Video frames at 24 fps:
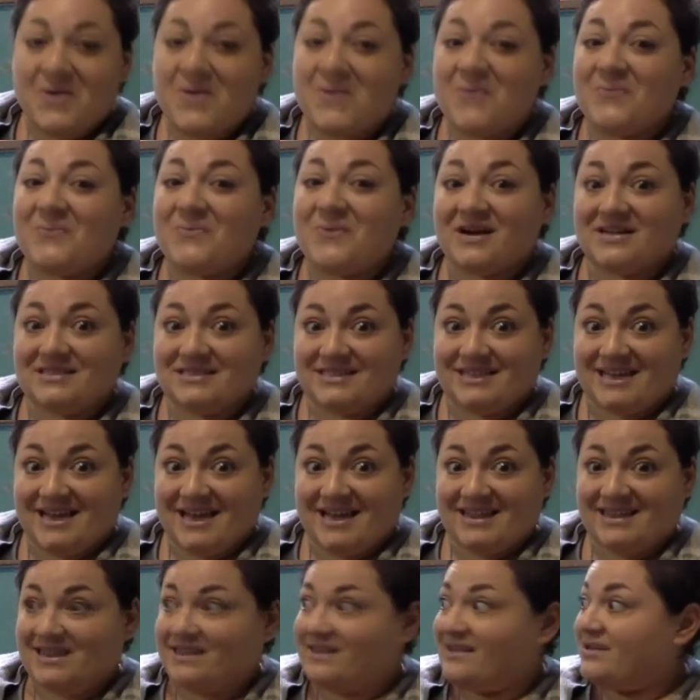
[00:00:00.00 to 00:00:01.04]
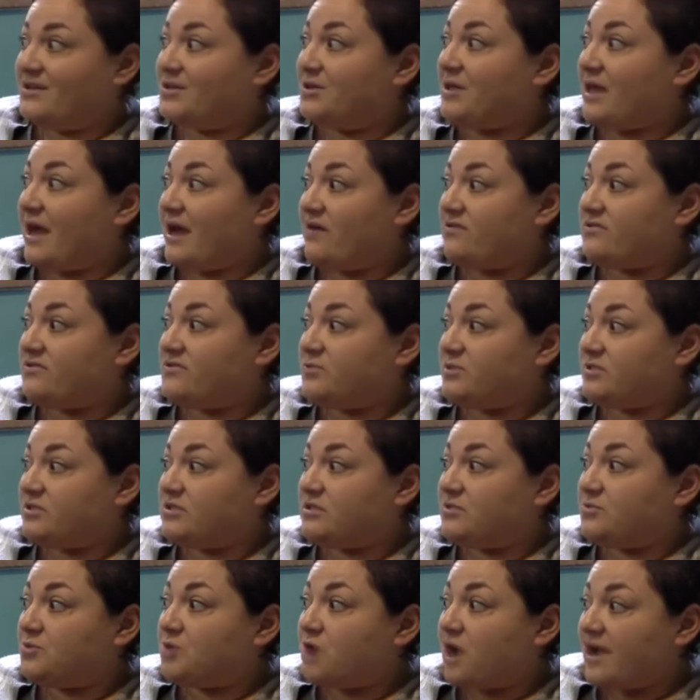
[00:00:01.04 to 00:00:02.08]
One day, the little house was
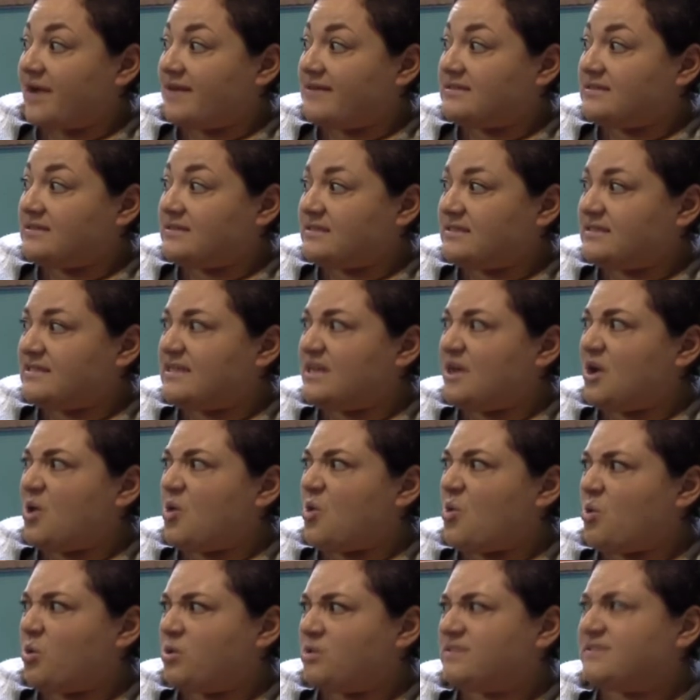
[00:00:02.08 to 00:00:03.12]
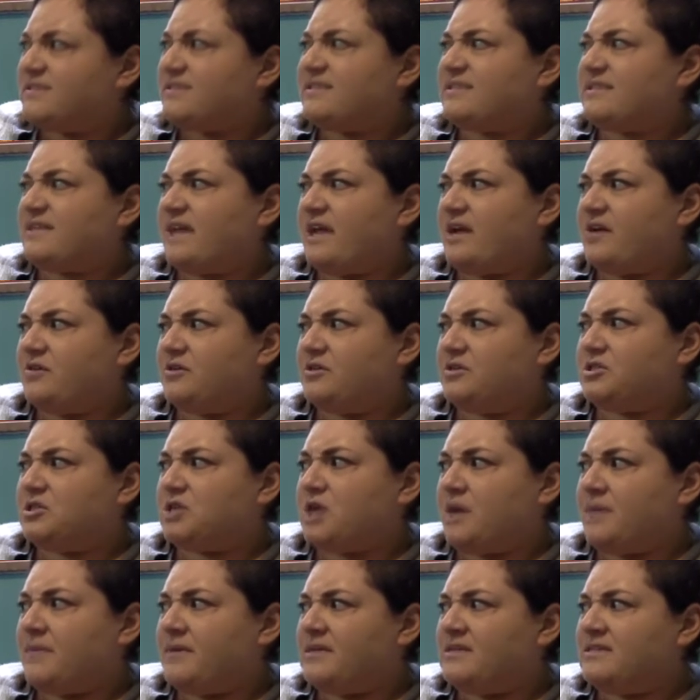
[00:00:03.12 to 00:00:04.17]
surprised to see a horseless carriage
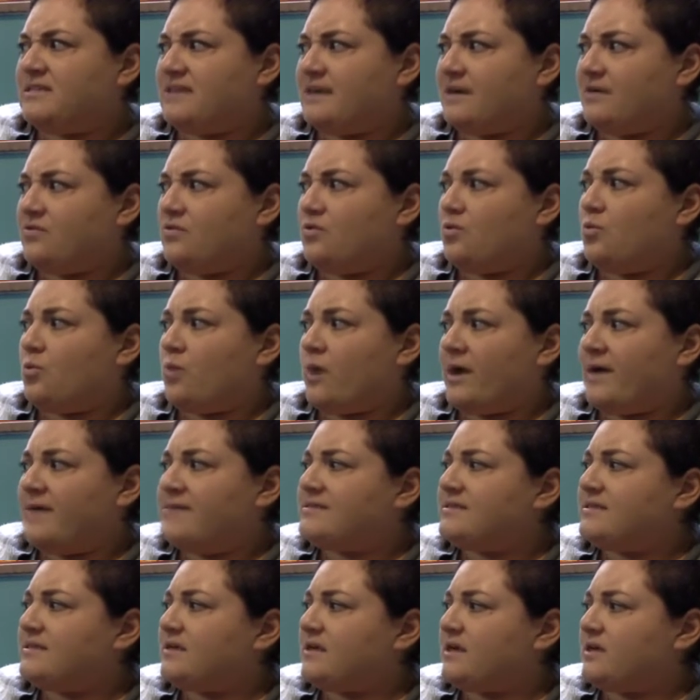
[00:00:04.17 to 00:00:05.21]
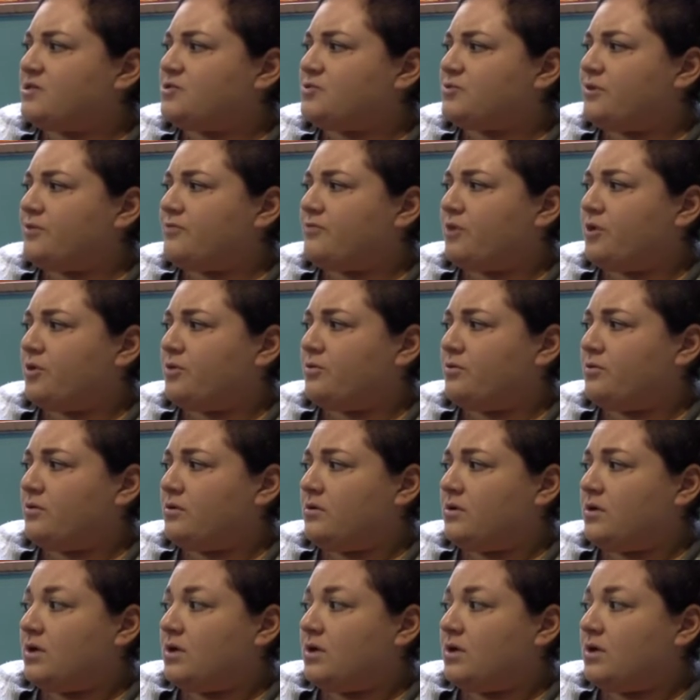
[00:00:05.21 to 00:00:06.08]
coming down the winding country road.